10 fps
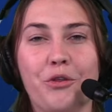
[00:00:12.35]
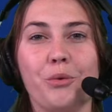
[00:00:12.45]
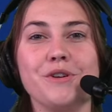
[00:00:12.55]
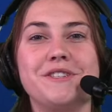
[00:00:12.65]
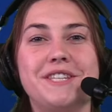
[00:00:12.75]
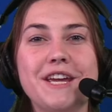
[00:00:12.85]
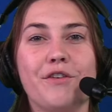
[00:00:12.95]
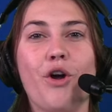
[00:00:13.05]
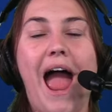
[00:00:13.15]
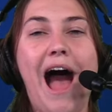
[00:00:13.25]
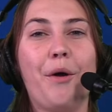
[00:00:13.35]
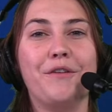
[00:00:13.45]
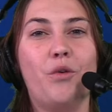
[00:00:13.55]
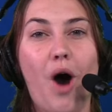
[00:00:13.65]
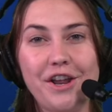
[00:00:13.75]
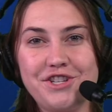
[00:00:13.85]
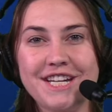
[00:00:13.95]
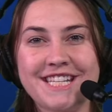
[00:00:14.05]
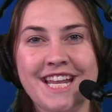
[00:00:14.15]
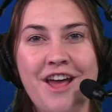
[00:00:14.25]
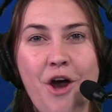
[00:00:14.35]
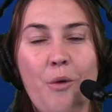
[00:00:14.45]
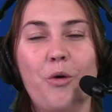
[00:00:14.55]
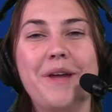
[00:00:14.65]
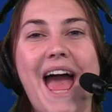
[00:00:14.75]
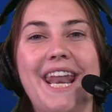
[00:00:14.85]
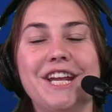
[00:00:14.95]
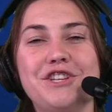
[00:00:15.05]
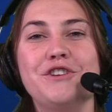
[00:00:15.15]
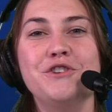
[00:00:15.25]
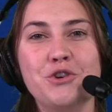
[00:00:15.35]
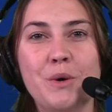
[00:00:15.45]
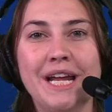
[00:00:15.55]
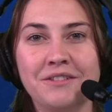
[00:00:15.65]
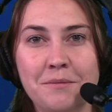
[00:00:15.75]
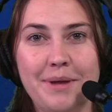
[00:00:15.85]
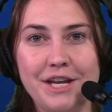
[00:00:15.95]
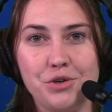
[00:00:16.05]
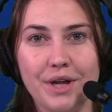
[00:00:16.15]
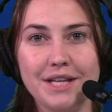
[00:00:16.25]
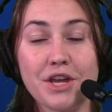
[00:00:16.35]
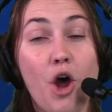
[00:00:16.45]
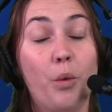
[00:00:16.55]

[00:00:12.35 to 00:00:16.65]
the receiver out of Washington, will be heading to the New England Patriots.